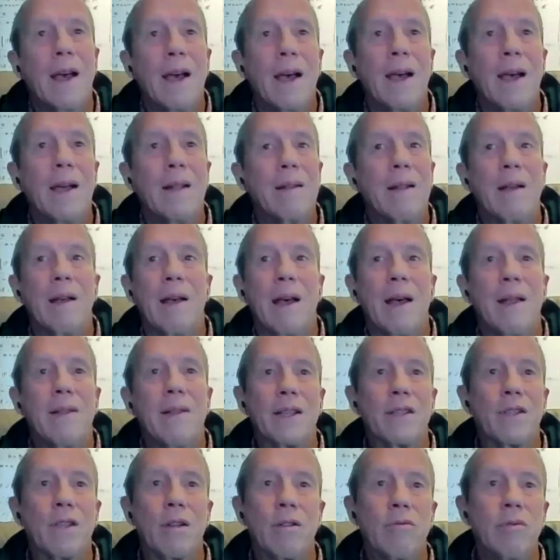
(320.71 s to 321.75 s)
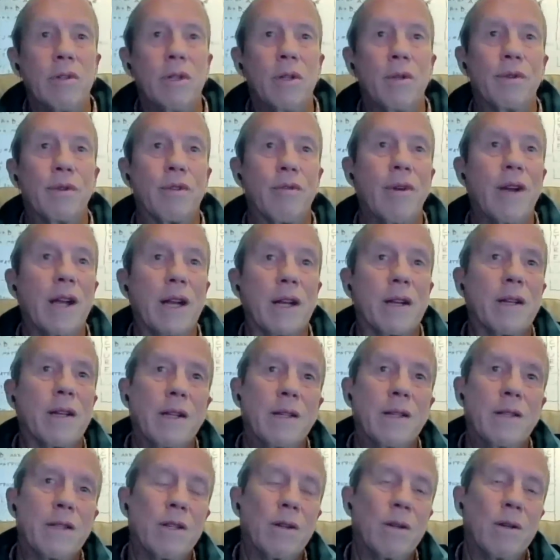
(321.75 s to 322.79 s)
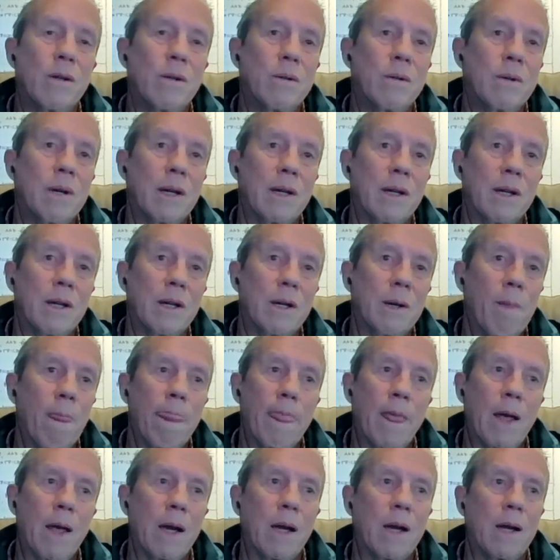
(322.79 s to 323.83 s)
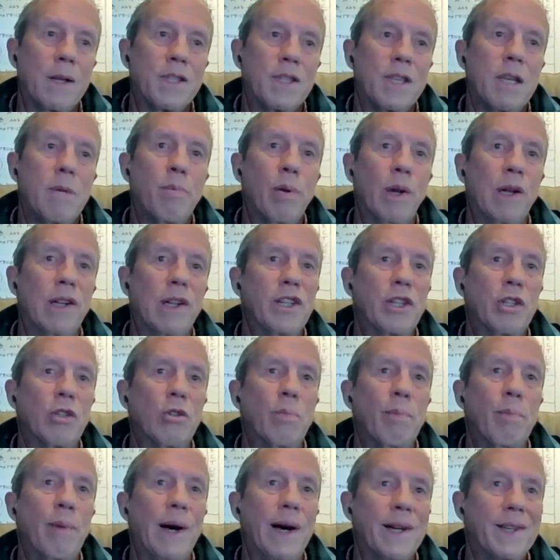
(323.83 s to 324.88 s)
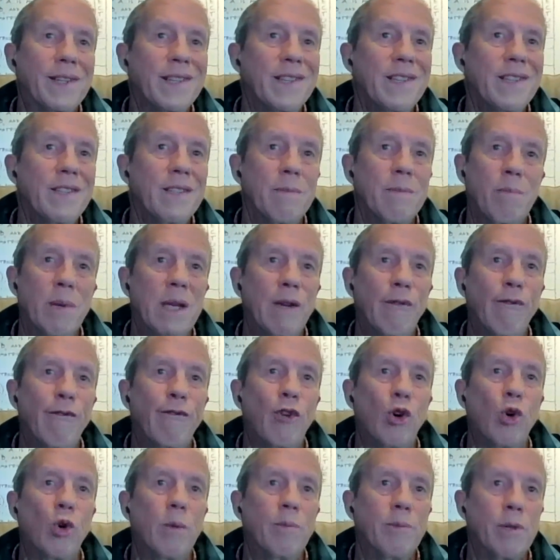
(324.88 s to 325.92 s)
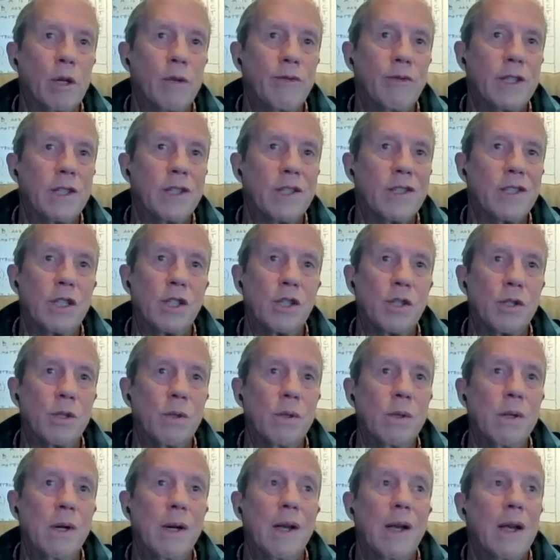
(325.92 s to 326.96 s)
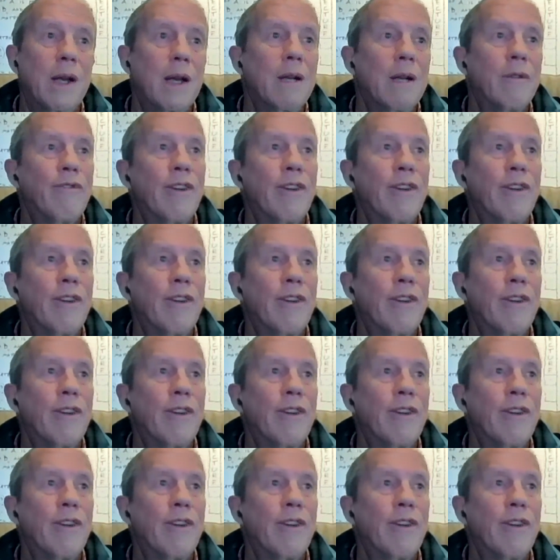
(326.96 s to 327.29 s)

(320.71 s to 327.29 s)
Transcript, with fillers: And and that's a real threat. And so uh, I see political parties being formed over this issue. In